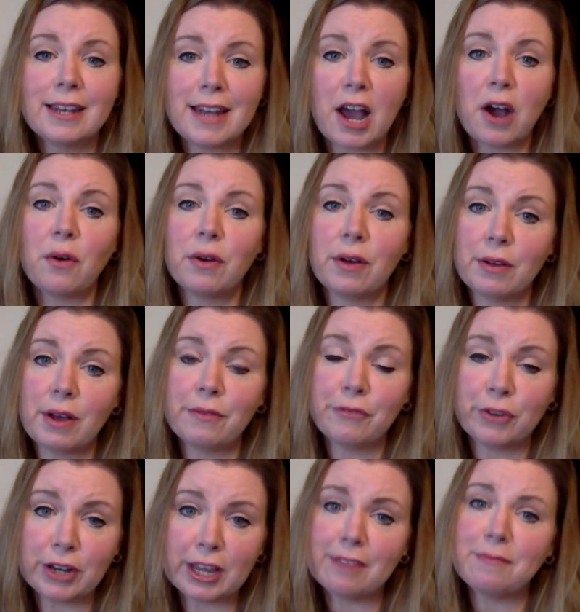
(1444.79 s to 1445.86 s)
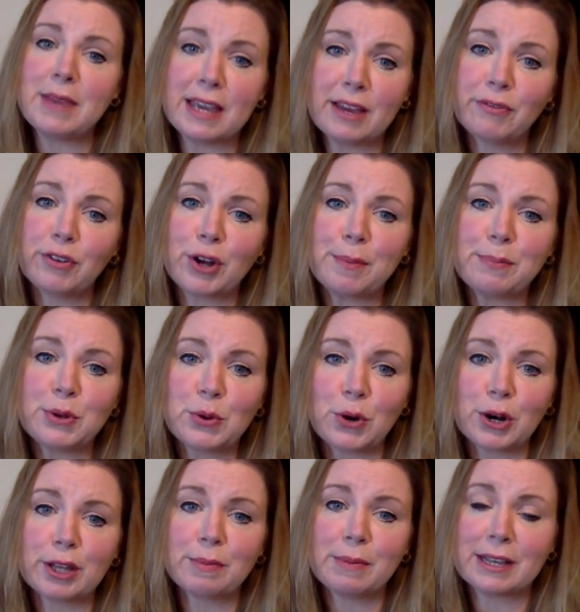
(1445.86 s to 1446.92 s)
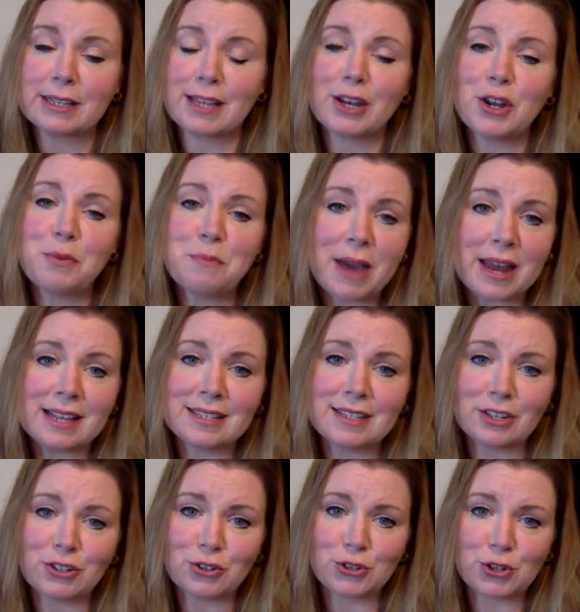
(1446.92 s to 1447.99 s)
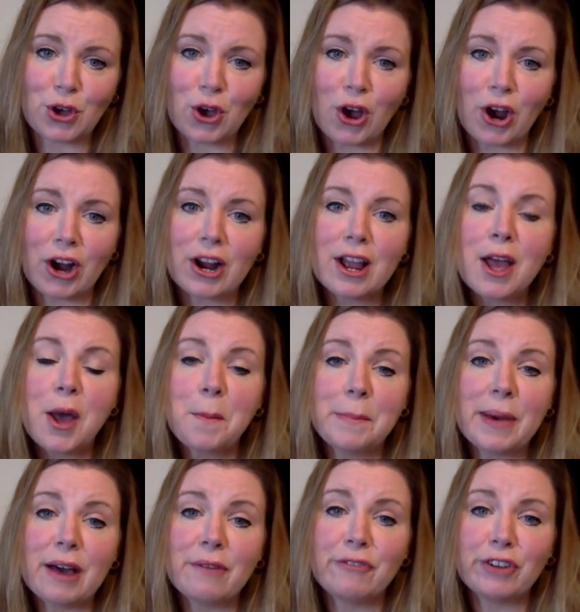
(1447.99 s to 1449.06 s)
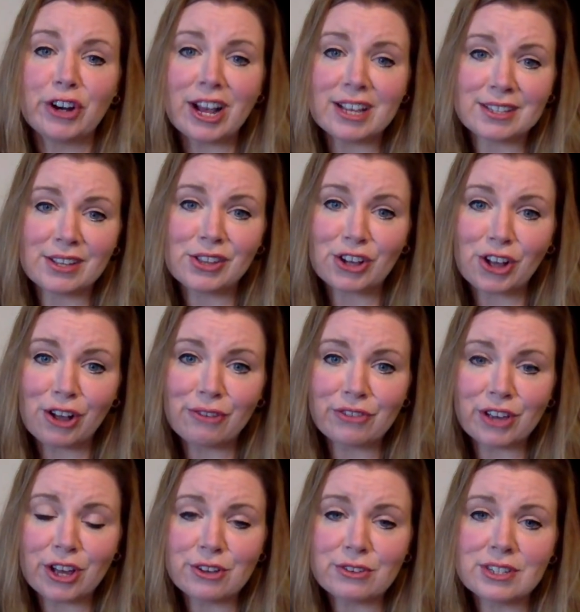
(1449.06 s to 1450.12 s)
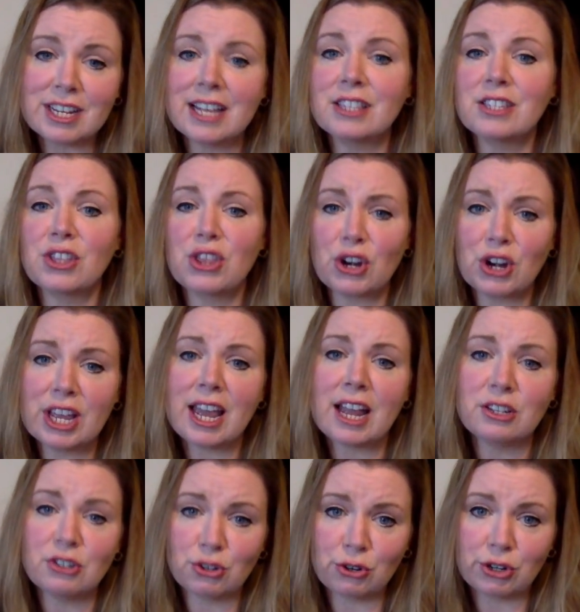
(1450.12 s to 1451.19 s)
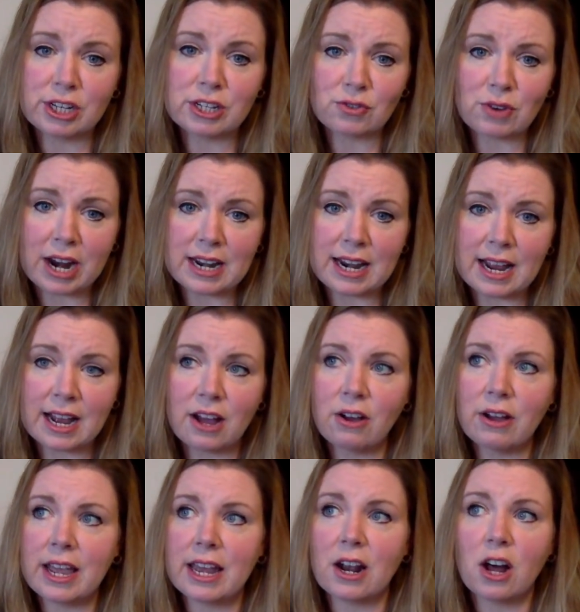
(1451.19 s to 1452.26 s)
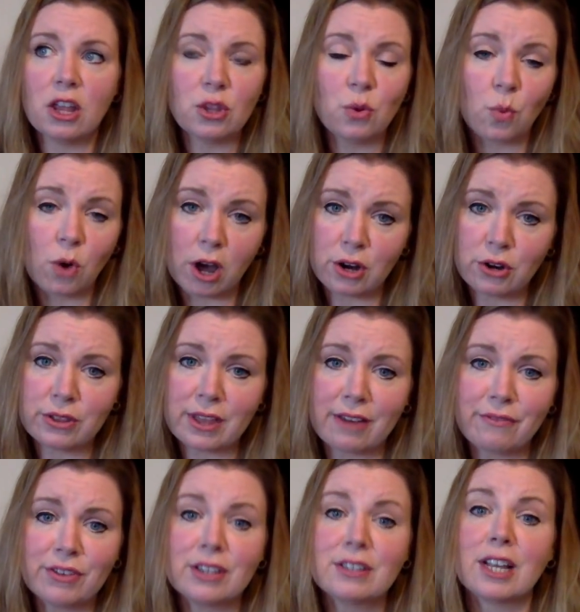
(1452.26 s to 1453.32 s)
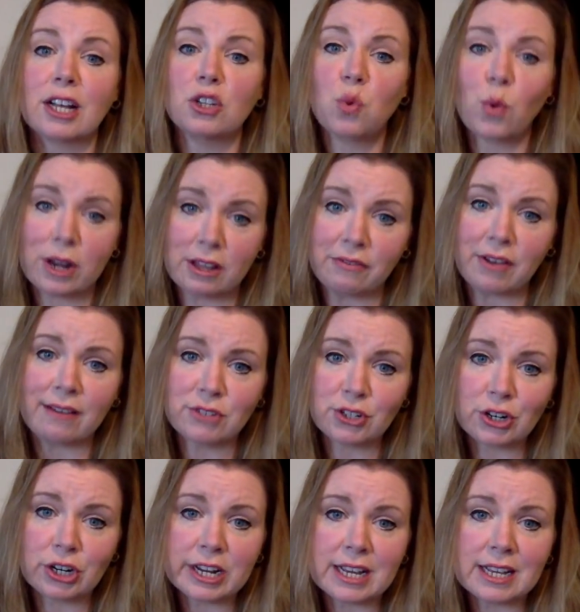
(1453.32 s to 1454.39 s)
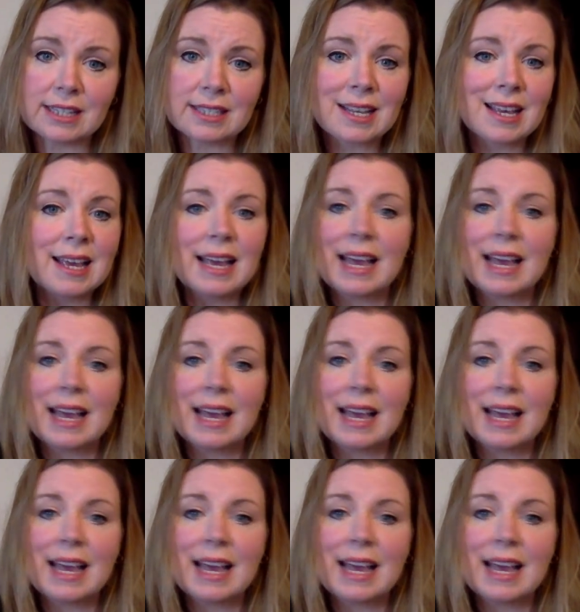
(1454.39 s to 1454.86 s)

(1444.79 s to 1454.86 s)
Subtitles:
Now, forgive me if you're up north, because I know many stitchers are, but for us on the Gulf Coast, it's 38 degrees right now, and on the water that feels like 25 degrees.